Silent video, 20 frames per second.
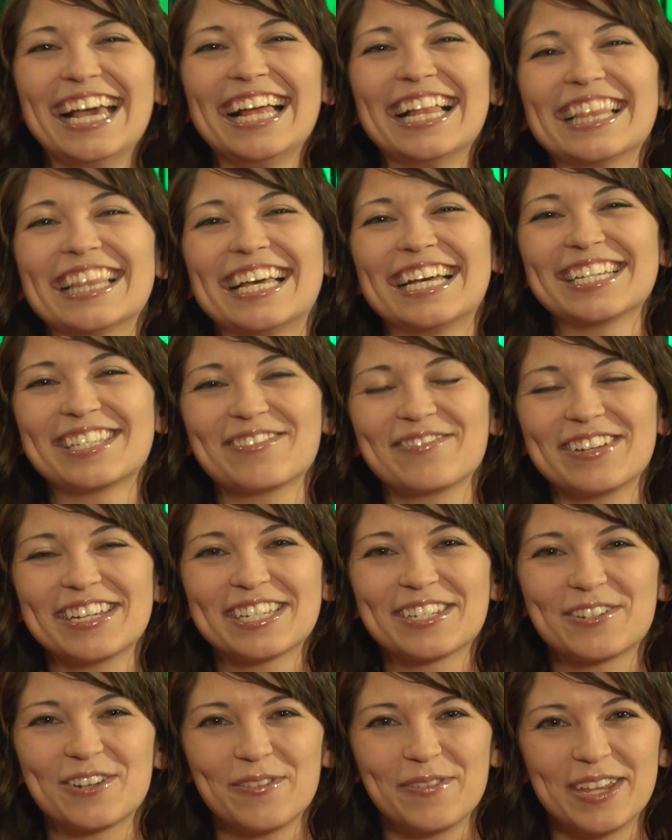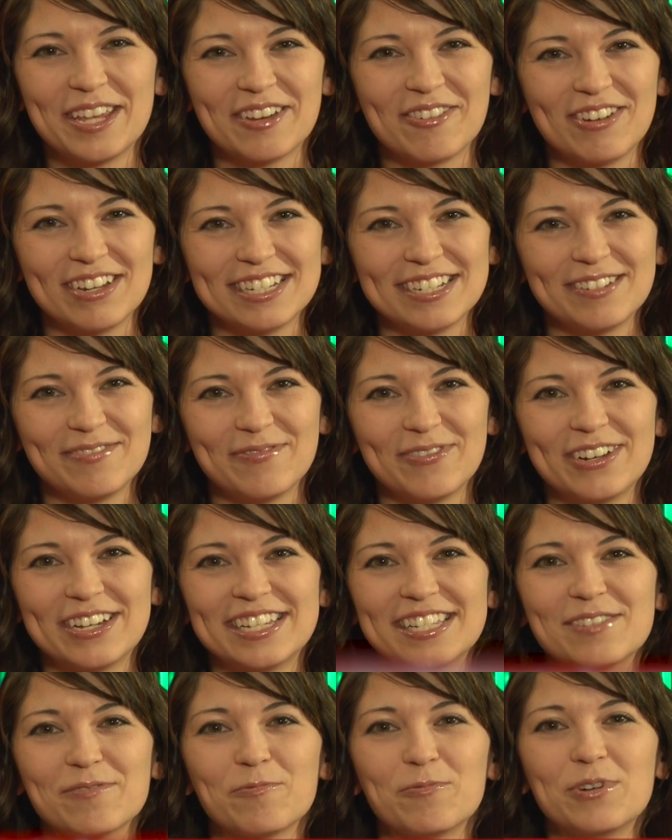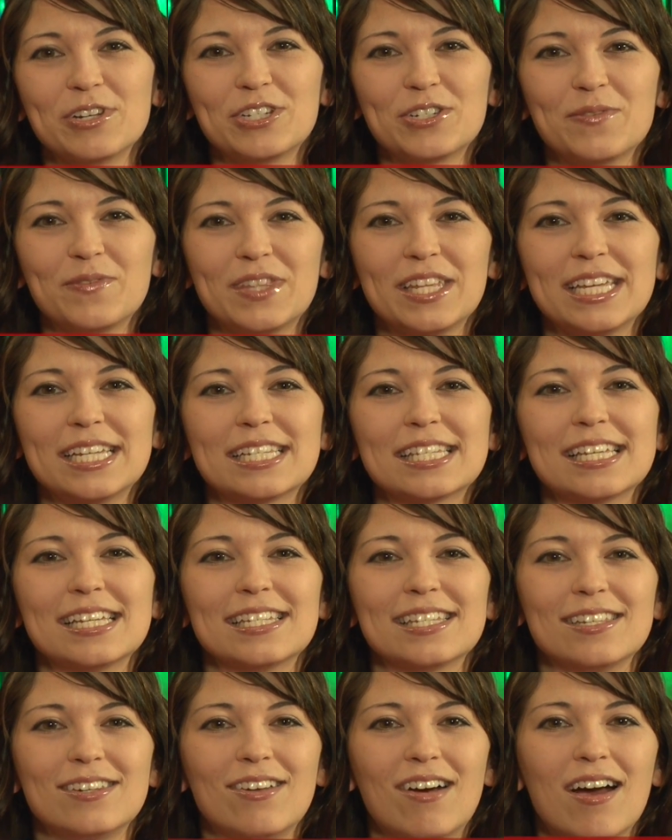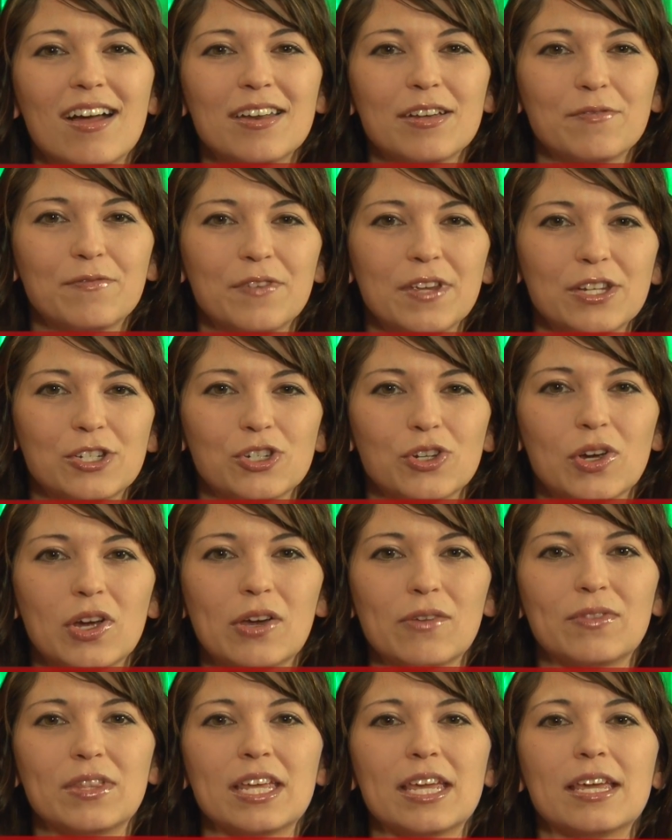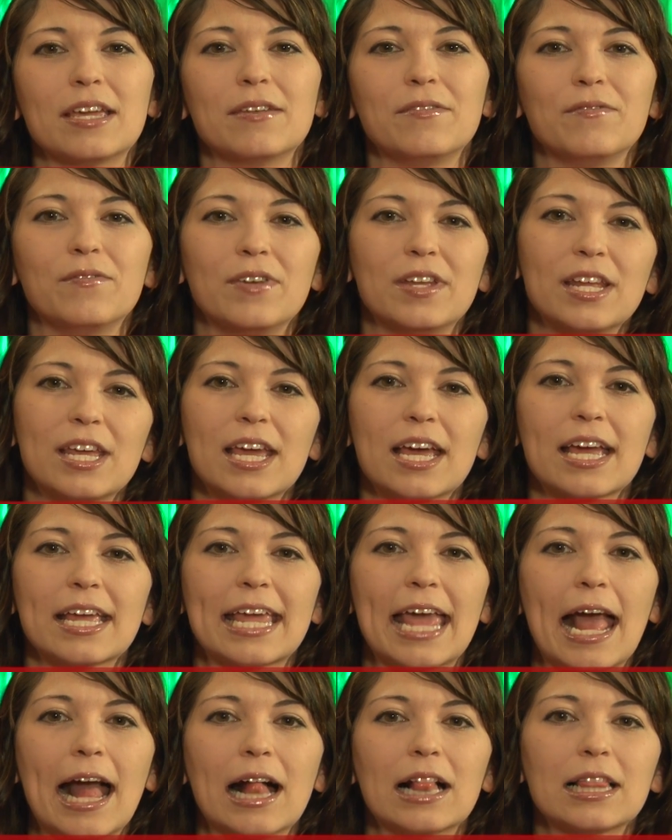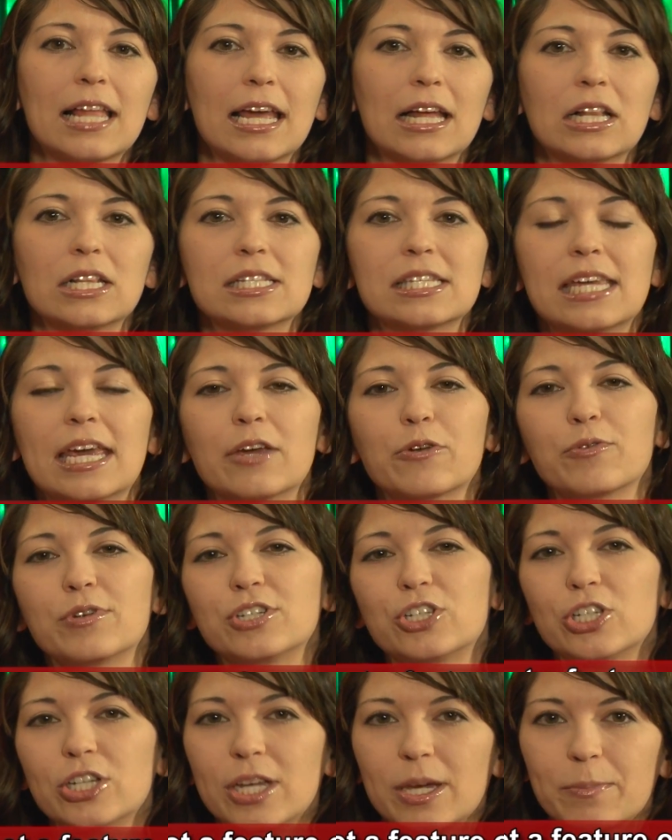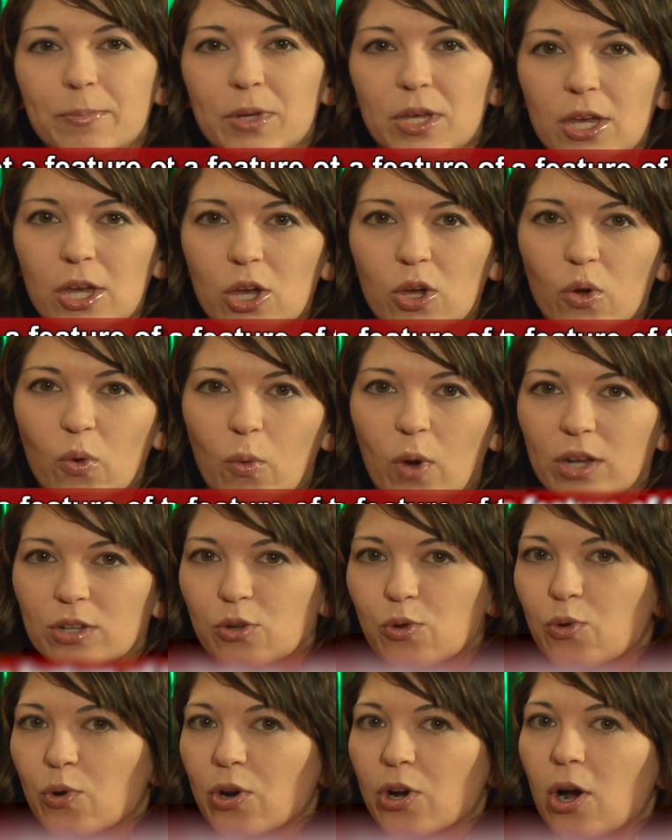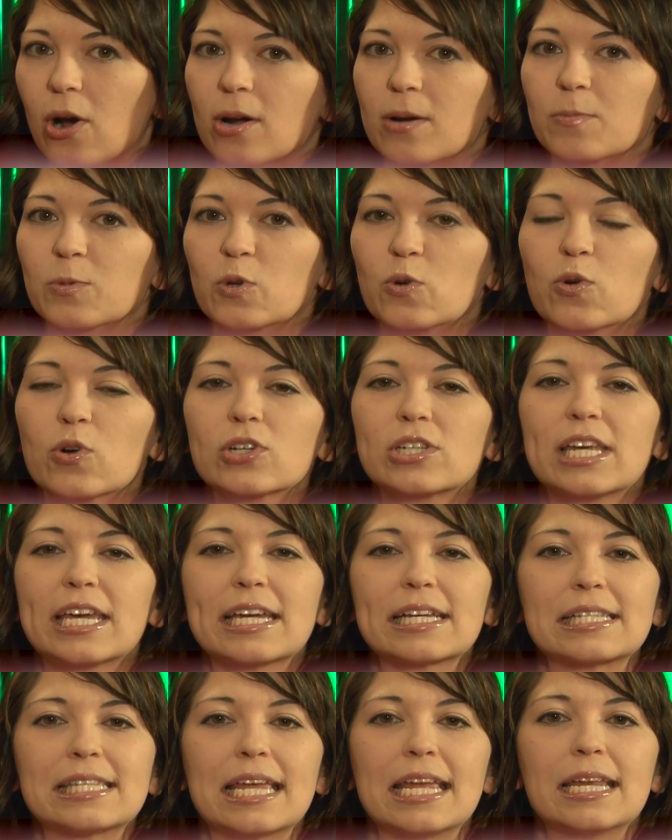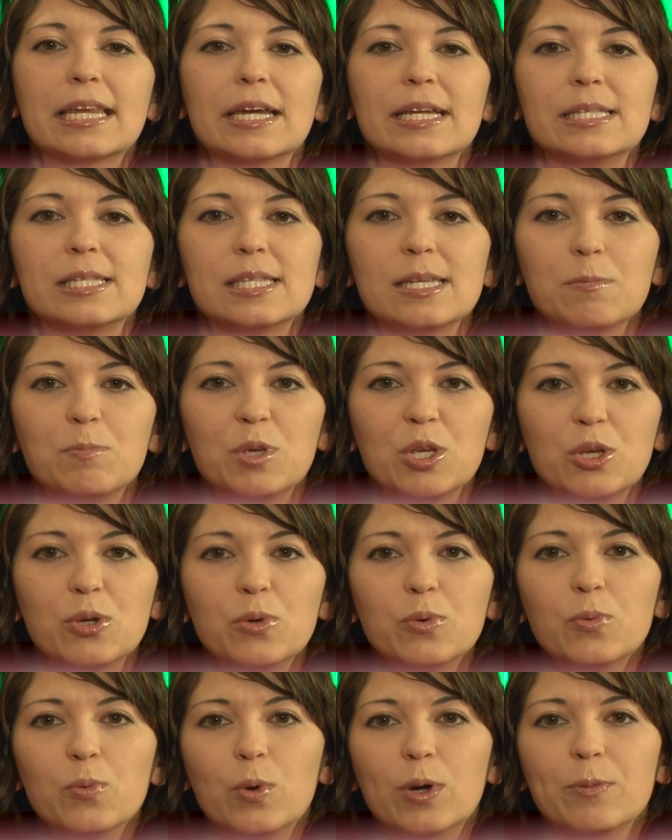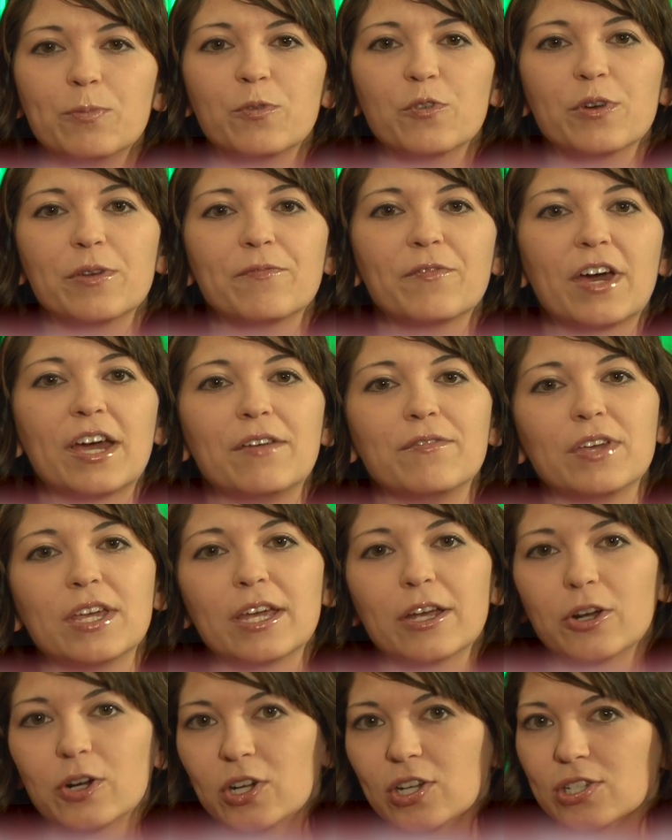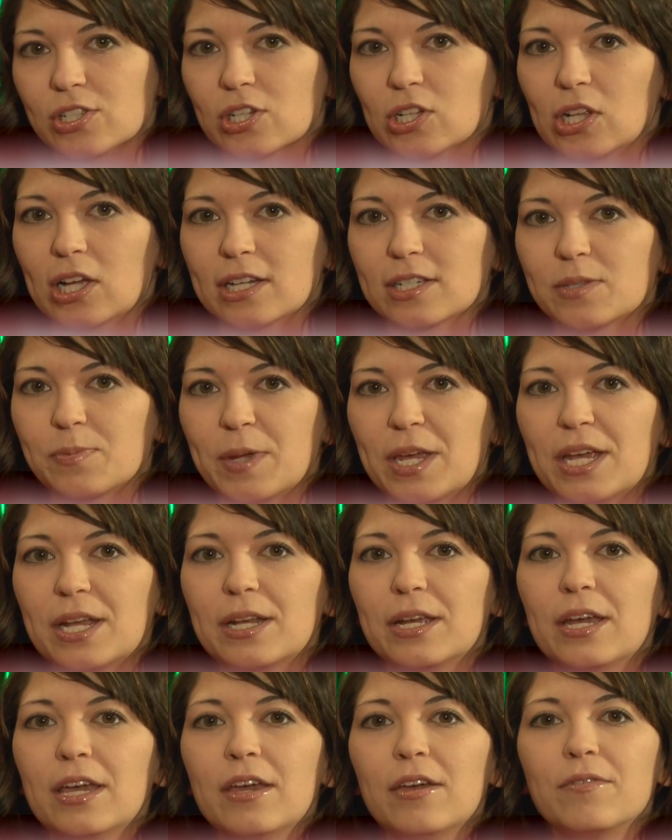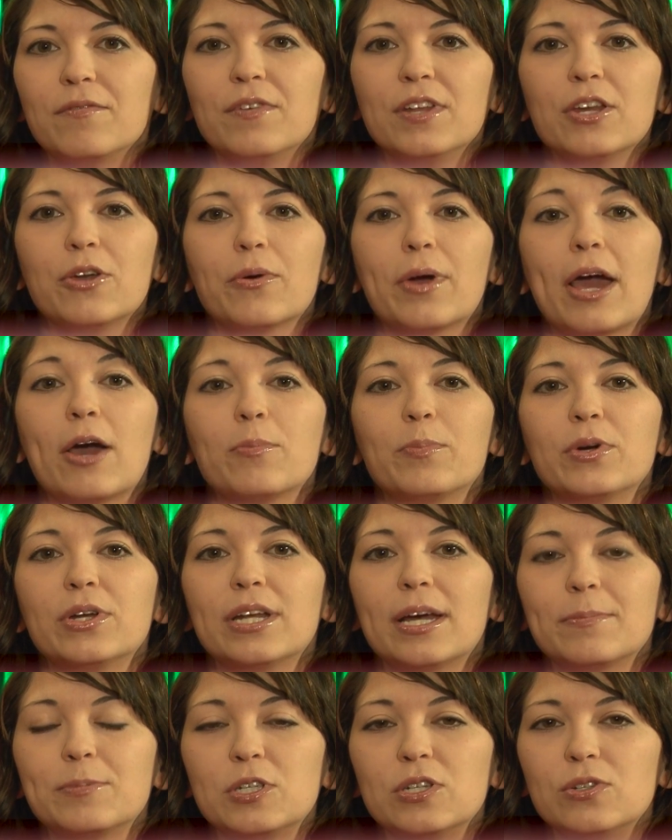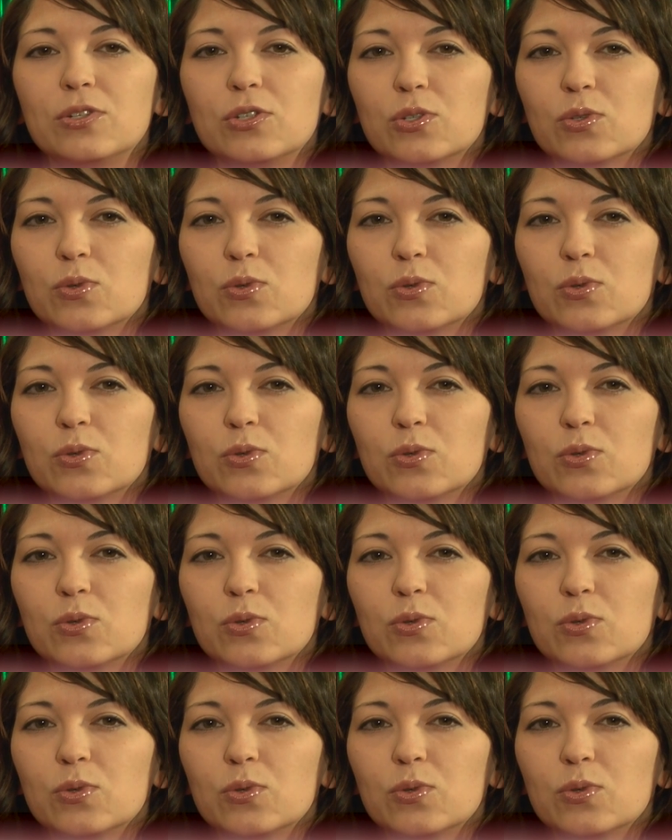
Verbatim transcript: Last week's trivia question was, which of these is not a feature of the NVIDIA Kal-El Tegra chip? Quad-core ARM Cortex A nine C P U, one point five gigahertz clock speed, video output up to